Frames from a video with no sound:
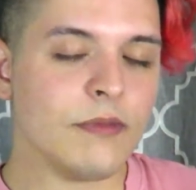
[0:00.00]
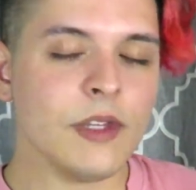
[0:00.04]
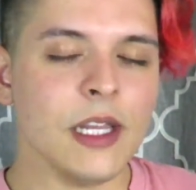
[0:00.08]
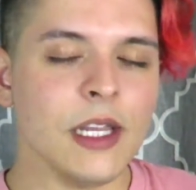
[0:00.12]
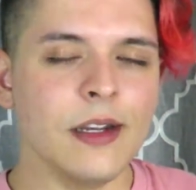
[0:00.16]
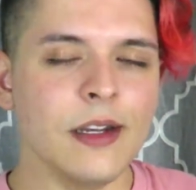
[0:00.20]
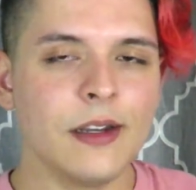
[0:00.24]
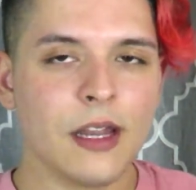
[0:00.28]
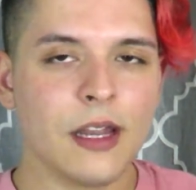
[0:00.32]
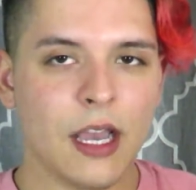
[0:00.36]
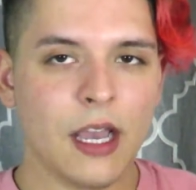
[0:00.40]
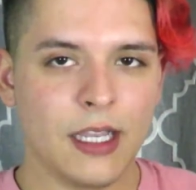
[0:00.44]

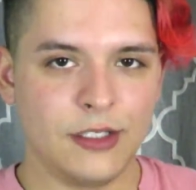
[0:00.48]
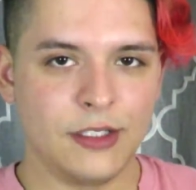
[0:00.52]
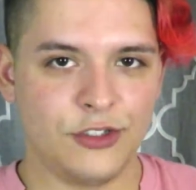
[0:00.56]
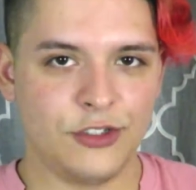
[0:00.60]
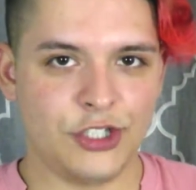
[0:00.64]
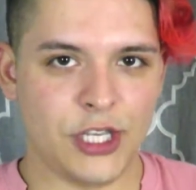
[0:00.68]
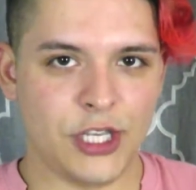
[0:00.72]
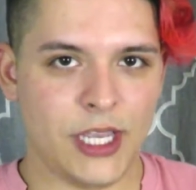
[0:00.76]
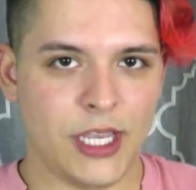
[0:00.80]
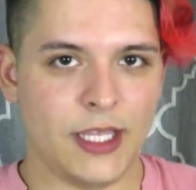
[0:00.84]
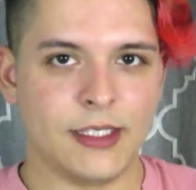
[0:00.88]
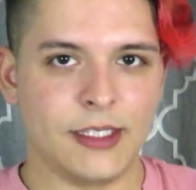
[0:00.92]
nine
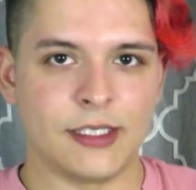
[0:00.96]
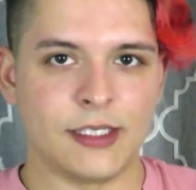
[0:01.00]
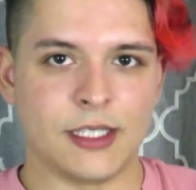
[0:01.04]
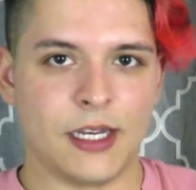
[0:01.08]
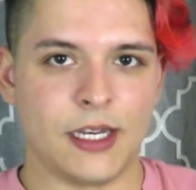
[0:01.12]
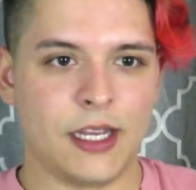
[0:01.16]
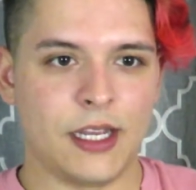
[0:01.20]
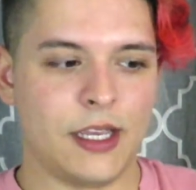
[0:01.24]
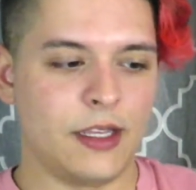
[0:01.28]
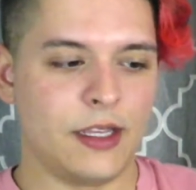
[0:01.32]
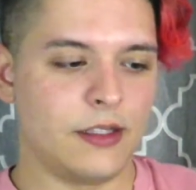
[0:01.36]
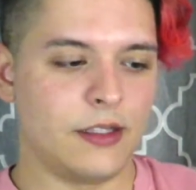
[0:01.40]
shades in
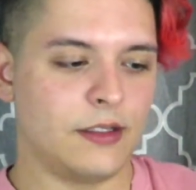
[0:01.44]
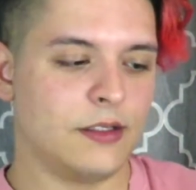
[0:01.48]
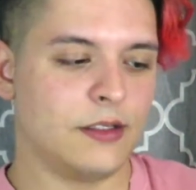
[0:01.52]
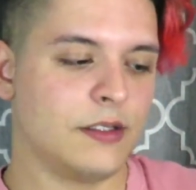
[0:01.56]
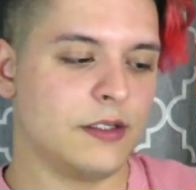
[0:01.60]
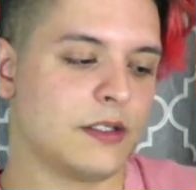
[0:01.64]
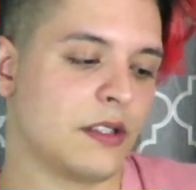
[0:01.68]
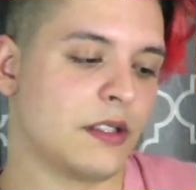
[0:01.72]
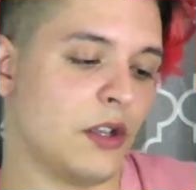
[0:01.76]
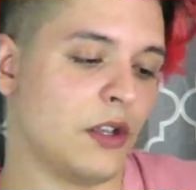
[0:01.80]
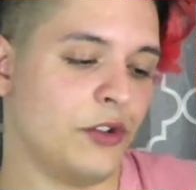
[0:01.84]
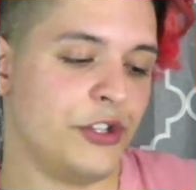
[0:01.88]
it.
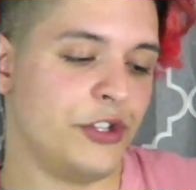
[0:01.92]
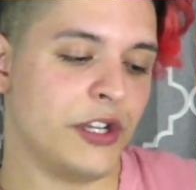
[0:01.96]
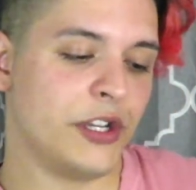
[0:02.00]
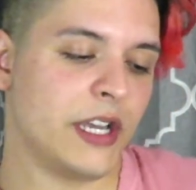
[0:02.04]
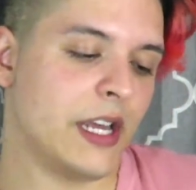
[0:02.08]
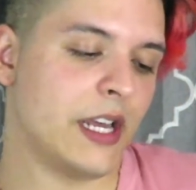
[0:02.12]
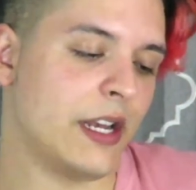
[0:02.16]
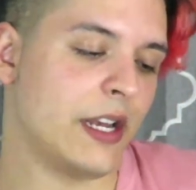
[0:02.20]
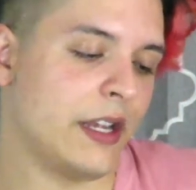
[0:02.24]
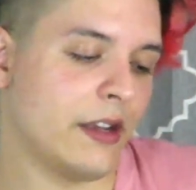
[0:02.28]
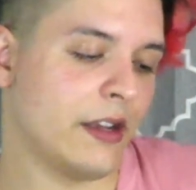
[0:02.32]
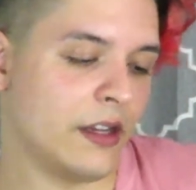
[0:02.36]
So you're
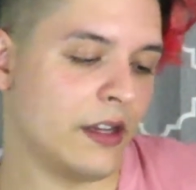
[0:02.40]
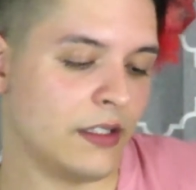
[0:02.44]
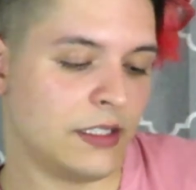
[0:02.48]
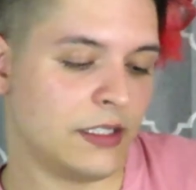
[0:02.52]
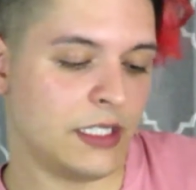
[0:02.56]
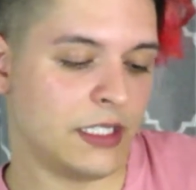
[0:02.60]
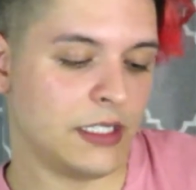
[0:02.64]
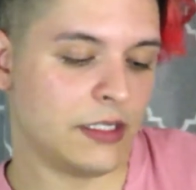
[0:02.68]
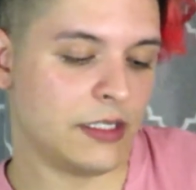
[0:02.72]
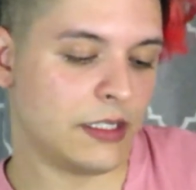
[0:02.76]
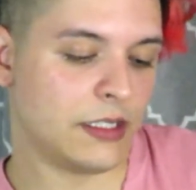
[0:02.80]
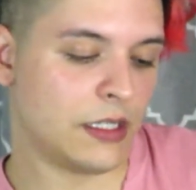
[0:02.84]
getting a
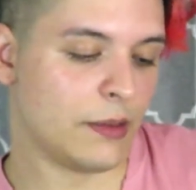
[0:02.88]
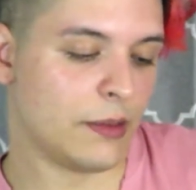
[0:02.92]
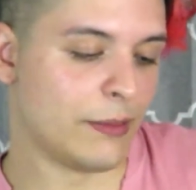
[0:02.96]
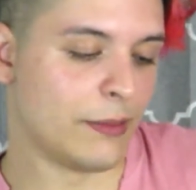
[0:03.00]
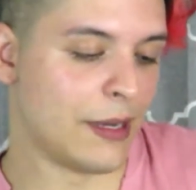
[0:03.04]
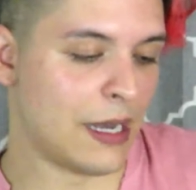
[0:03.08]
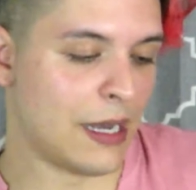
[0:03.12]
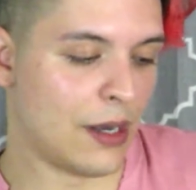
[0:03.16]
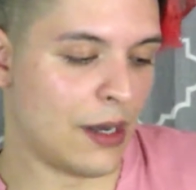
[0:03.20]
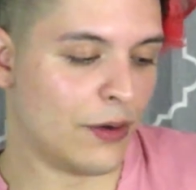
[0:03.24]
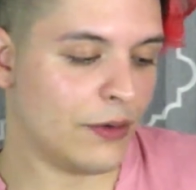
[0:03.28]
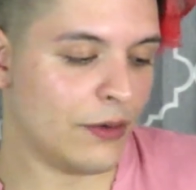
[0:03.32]
decent
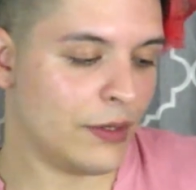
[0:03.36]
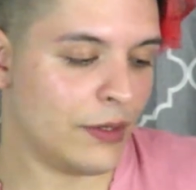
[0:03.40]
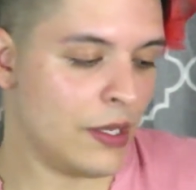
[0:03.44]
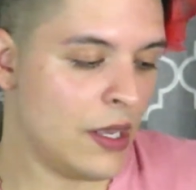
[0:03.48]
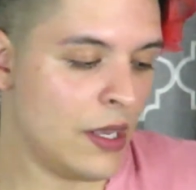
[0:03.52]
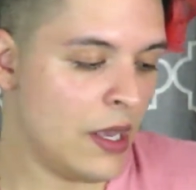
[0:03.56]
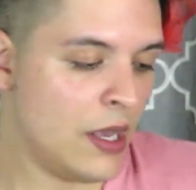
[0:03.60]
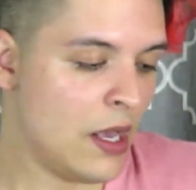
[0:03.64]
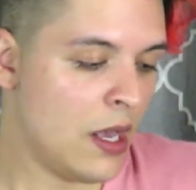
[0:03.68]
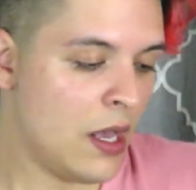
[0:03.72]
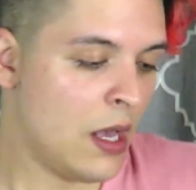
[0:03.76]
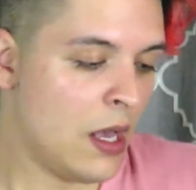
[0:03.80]
amount.
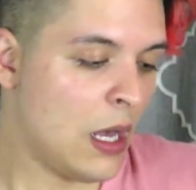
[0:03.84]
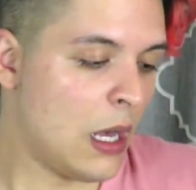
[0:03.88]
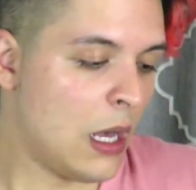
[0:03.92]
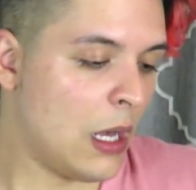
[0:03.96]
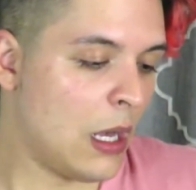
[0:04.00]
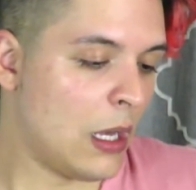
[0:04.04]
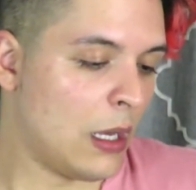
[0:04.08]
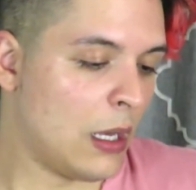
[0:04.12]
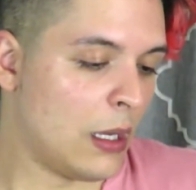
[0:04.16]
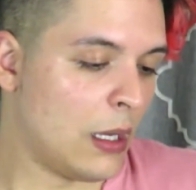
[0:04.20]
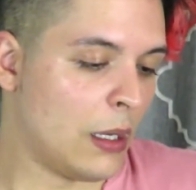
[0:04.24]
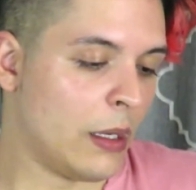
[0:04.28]

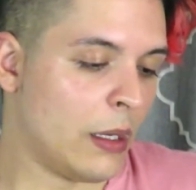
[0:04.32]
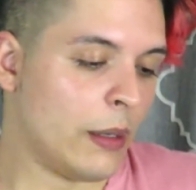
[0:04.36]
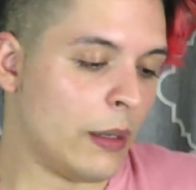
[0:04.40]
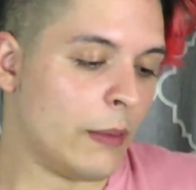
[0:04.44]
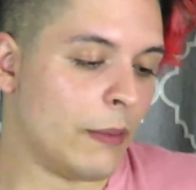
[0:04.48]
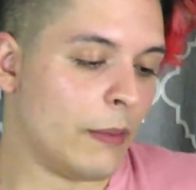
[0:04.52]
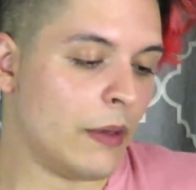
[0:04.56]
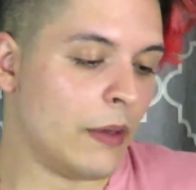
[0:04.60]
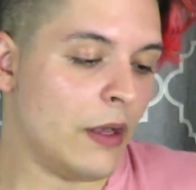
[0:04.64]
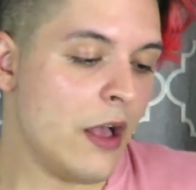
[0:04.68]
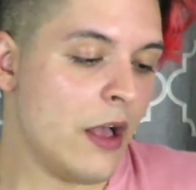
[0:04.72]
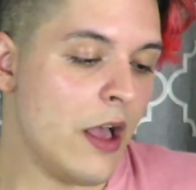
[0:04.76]

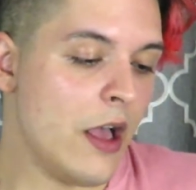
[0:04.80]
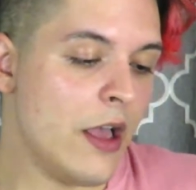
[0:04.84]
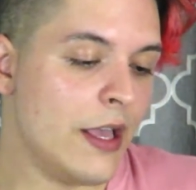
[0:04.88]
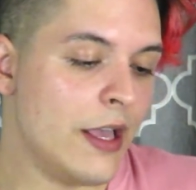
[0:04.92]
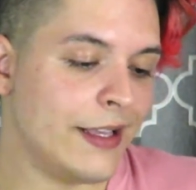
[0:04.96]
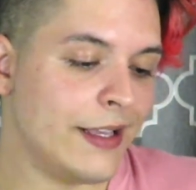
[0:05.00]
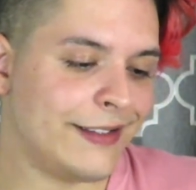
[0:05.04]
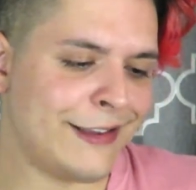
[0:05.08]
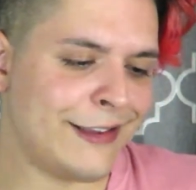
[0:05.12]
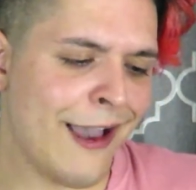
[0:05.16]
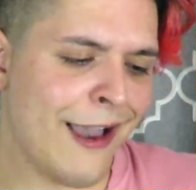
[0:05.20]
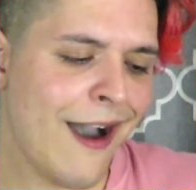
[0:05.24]
Um,
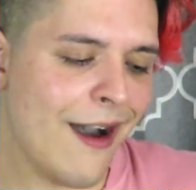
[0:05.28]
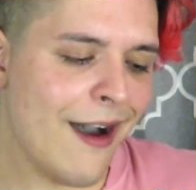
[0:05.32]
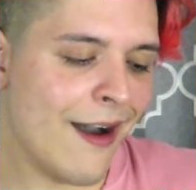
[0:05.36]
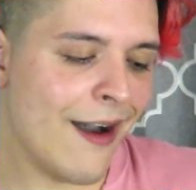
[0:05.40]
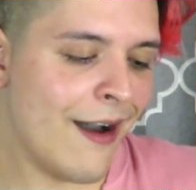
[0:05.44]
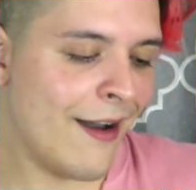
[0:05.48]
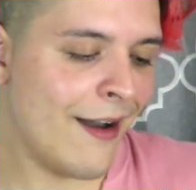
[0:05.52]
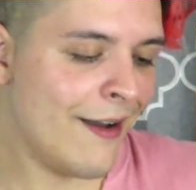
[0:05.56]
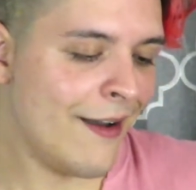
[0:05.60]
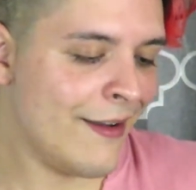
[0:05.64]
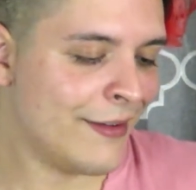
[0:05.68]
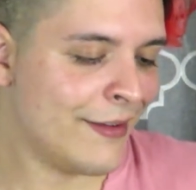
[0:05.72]
yeah,
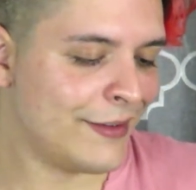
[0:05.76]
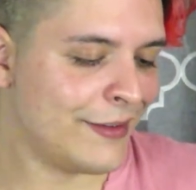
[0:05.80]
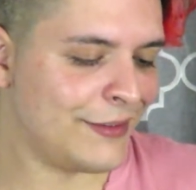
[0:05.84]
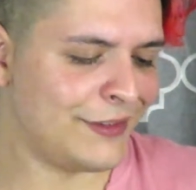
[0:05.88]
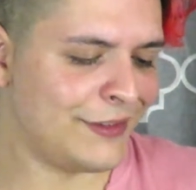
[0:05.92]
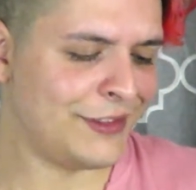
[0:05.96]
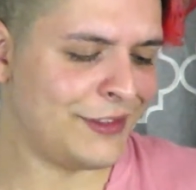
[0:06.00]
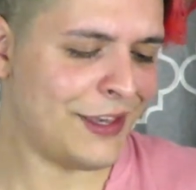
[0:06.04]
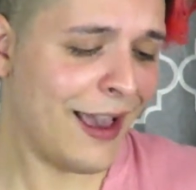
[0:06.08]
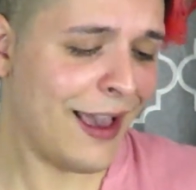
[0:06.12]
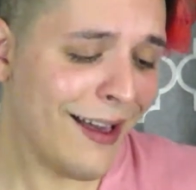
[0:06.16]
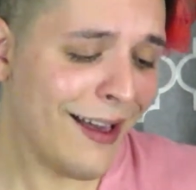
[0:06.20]

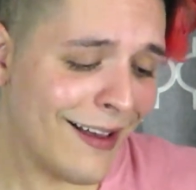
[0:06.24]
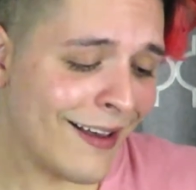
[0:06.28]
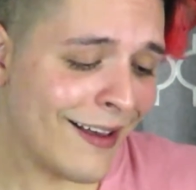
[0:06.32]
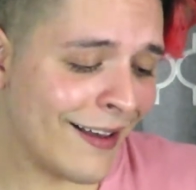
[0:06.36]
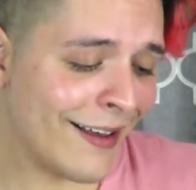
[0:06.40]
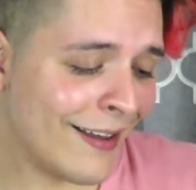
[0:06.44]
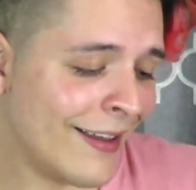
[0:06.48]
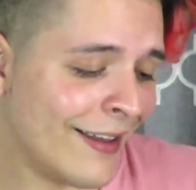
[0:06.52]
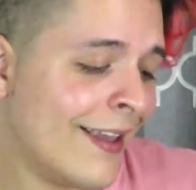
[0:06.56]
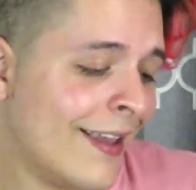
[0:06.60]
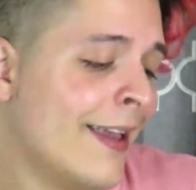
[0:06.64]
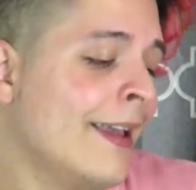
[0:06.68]
yeah,
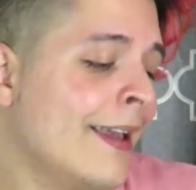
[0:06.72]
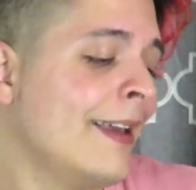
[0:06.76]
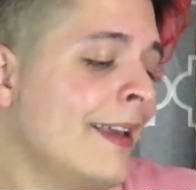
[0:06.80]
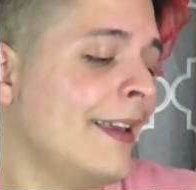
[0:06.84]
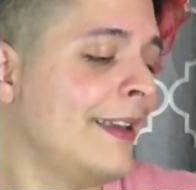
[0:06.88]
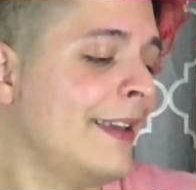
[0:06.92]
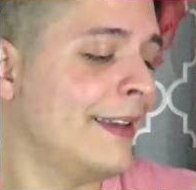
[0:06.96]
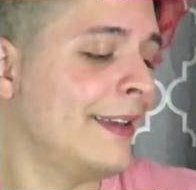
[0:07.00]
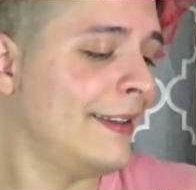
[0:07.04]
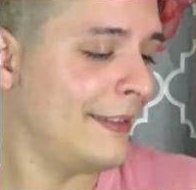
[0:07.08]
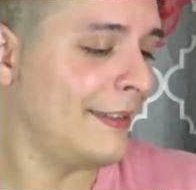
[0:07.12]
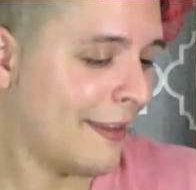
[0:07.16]

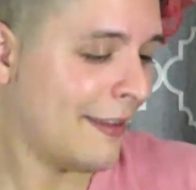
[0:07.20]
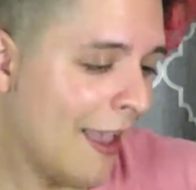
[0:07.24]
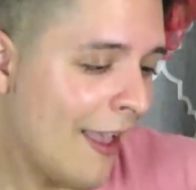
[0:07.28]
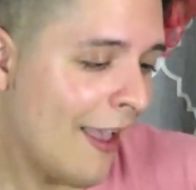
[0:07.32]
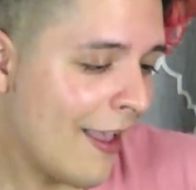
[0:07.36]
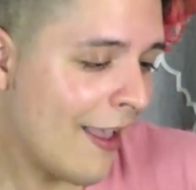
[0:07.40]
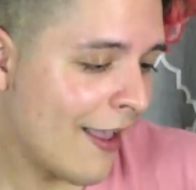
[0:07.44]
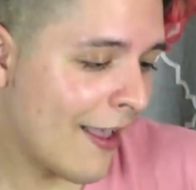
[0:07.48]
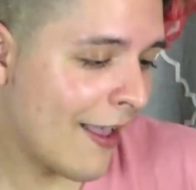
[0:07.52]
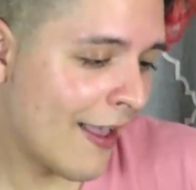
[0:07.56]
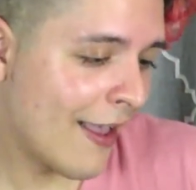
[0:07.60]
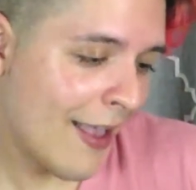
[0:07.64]

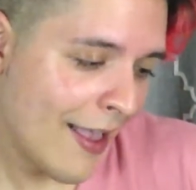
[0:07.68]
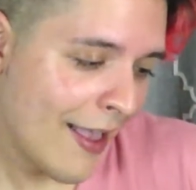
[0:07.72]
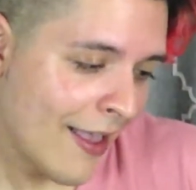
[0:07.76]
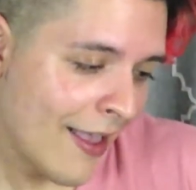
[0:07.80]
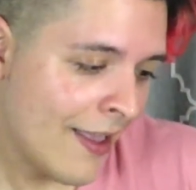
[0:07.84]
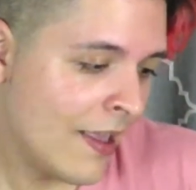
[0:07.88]
yeah.